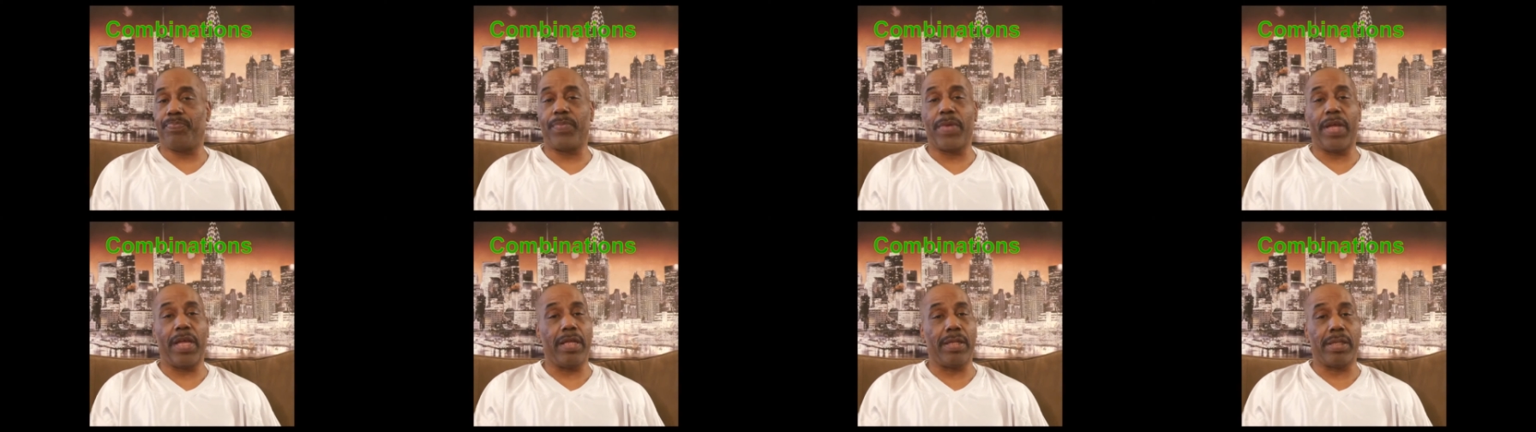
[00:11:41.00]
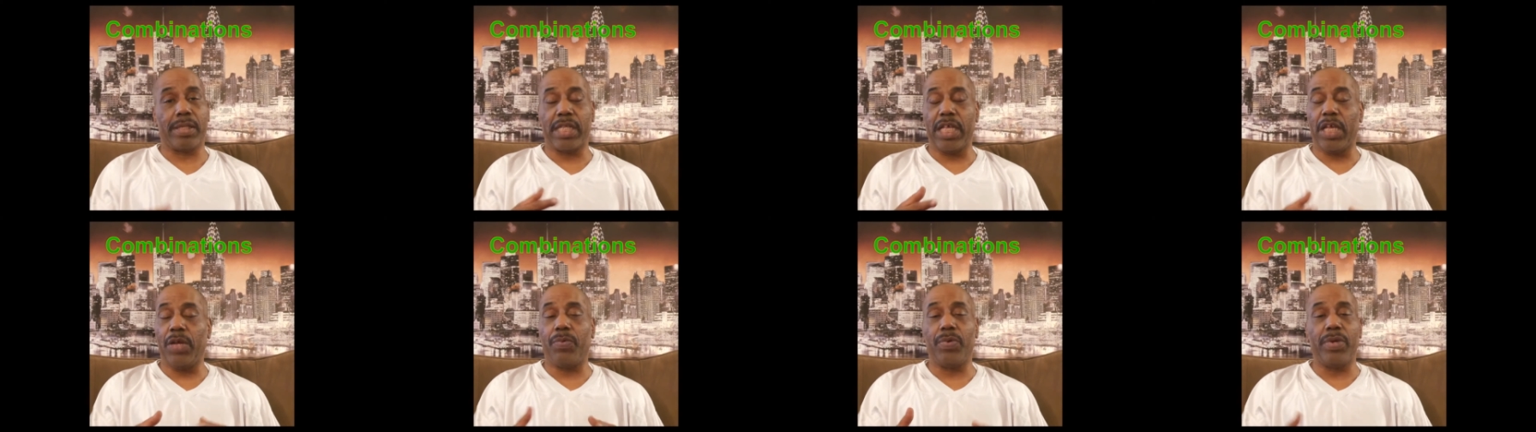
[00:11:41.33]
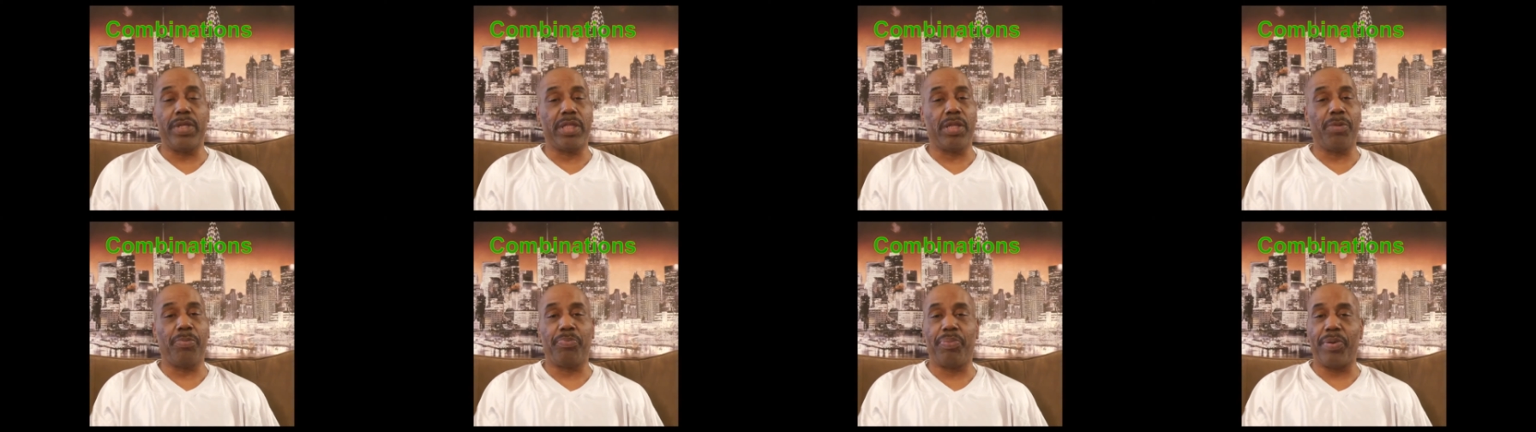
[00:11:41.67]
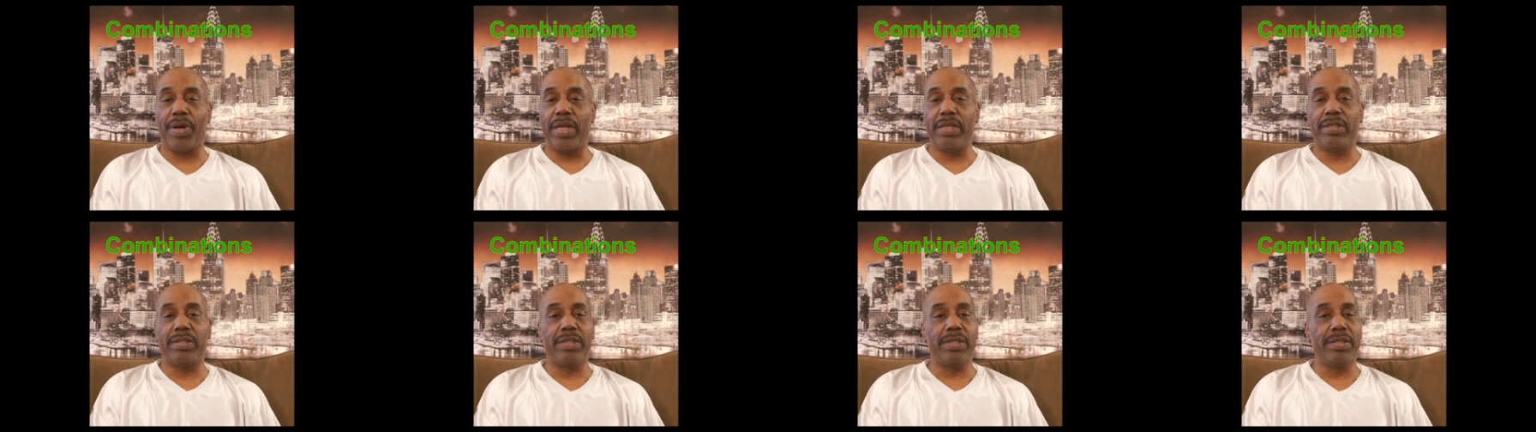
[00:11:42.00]
sequence of
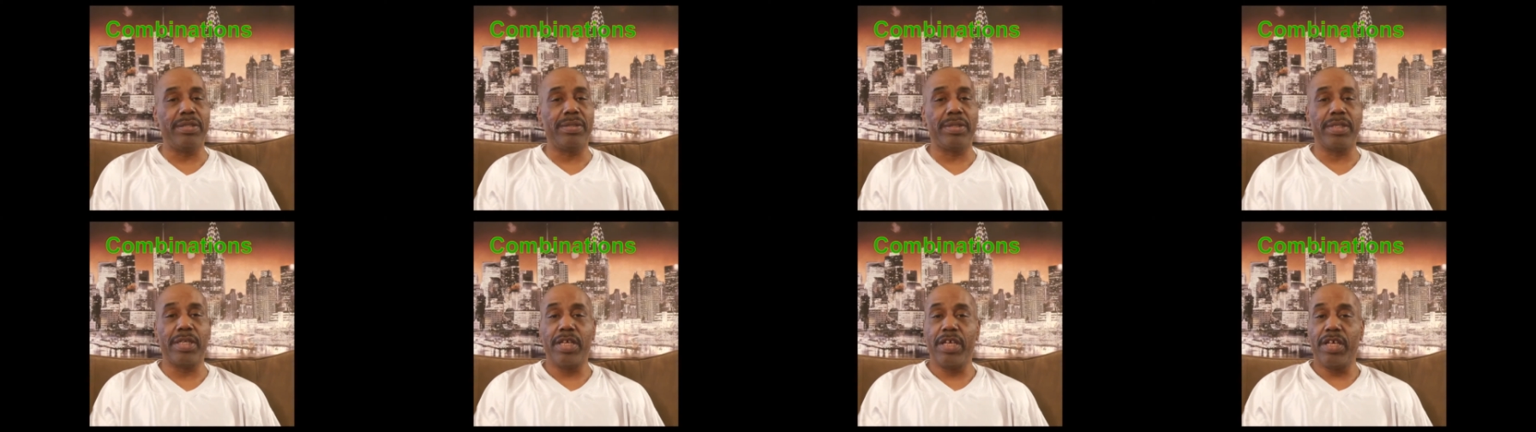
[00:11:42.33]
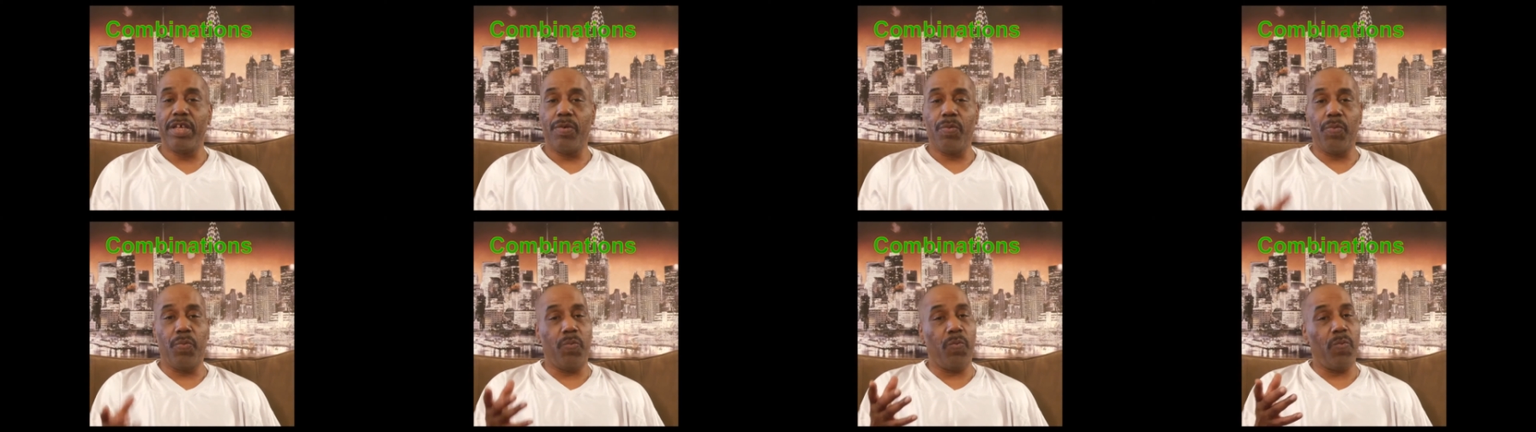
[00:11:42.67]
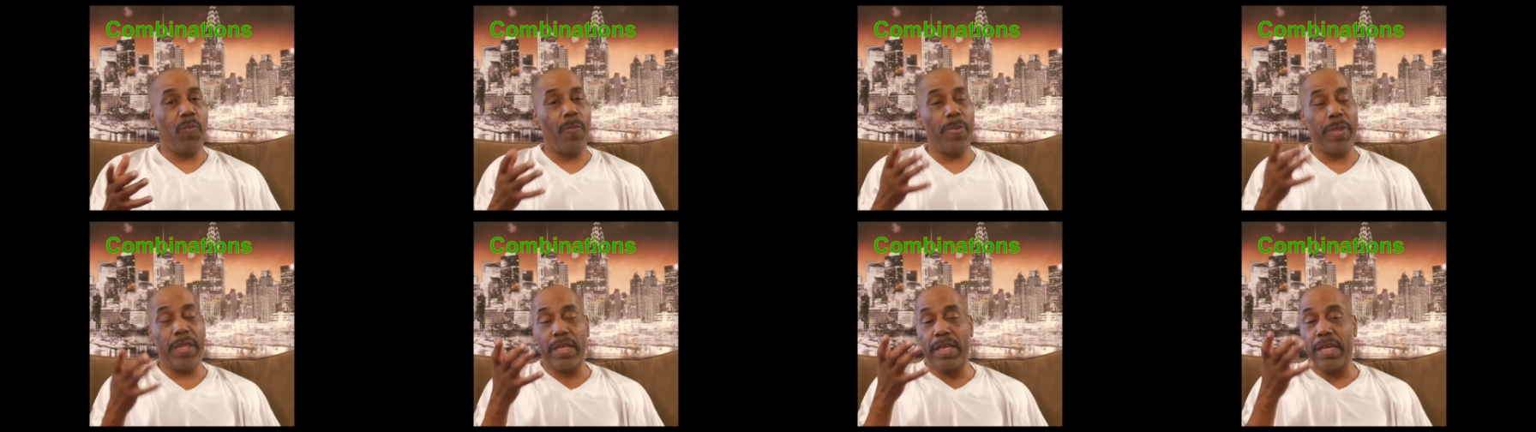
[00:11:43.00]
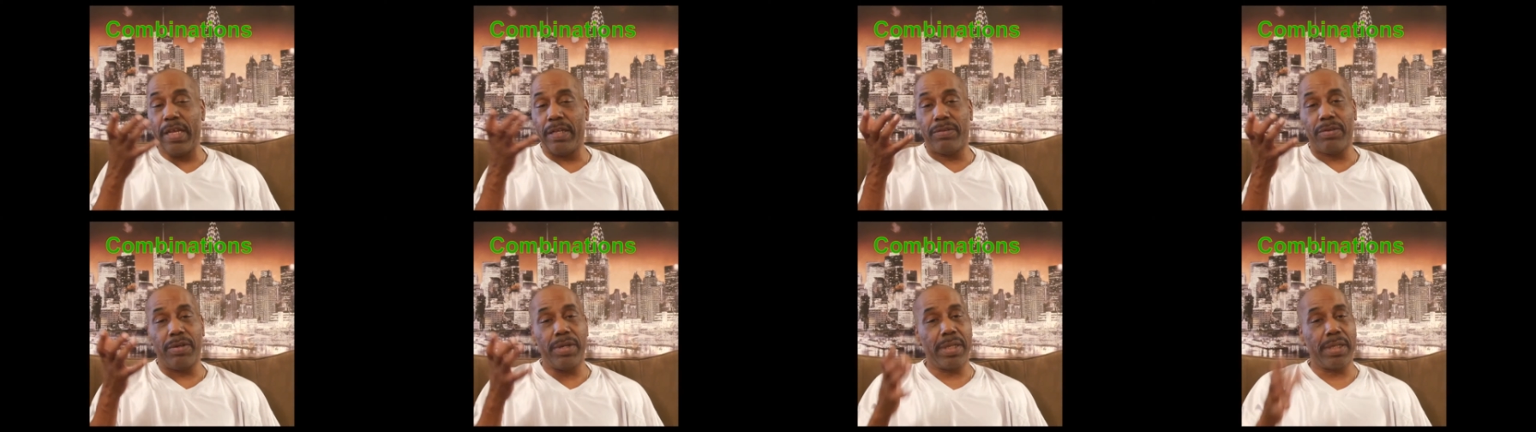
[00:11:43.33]
punches, when you
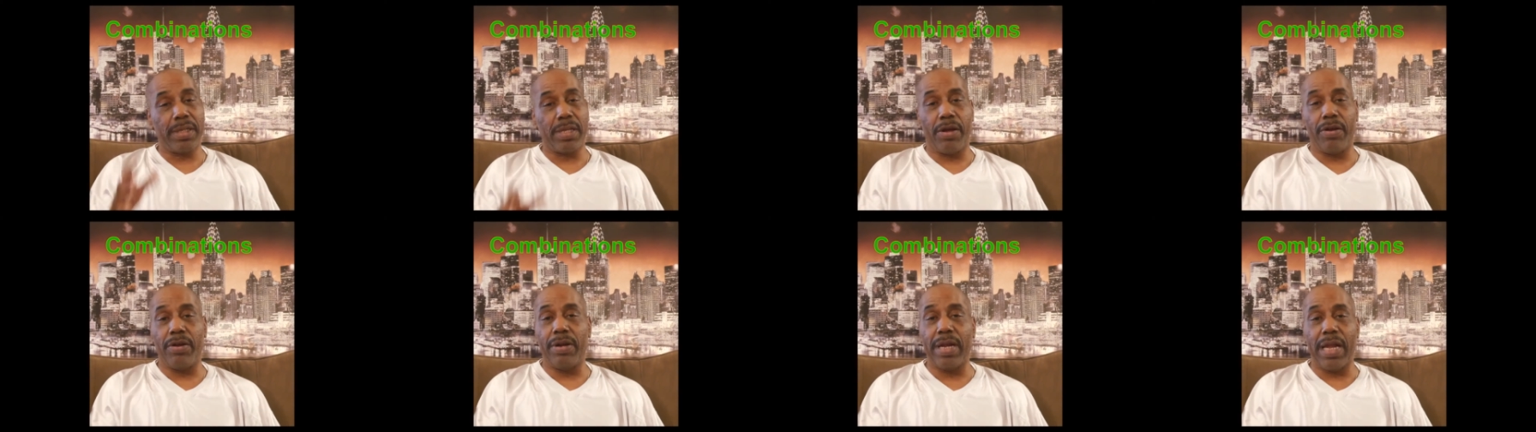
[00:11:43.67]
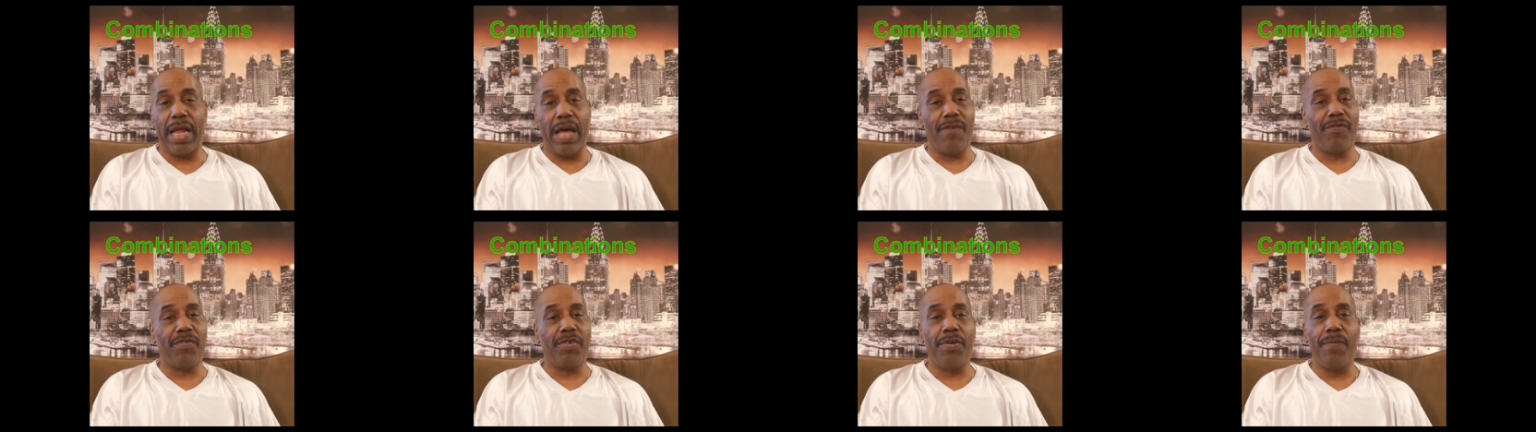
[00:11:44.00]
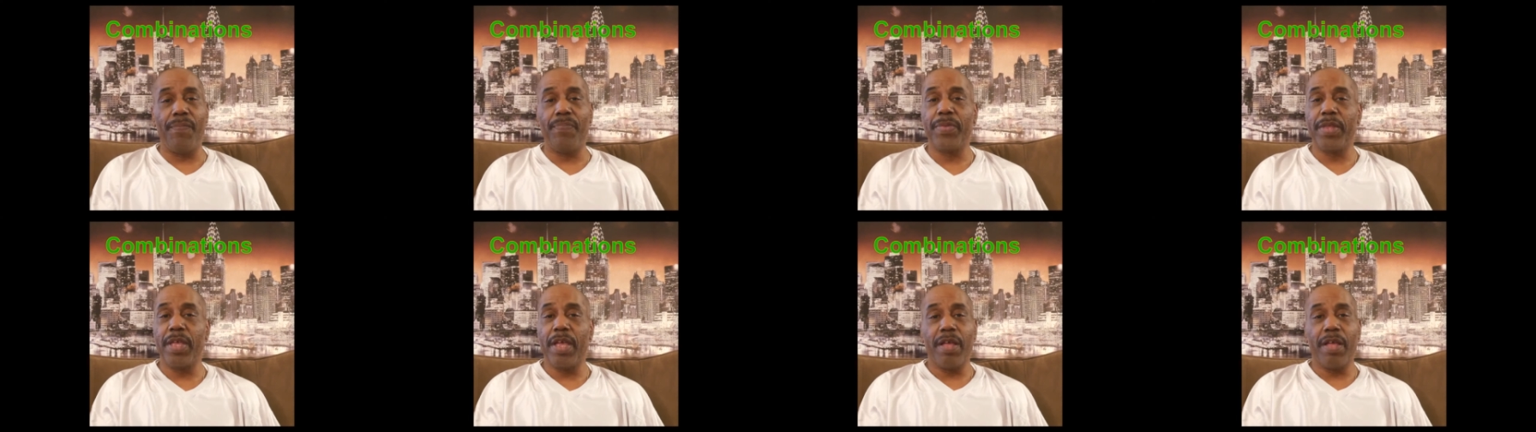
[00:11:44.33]
get to a certain level,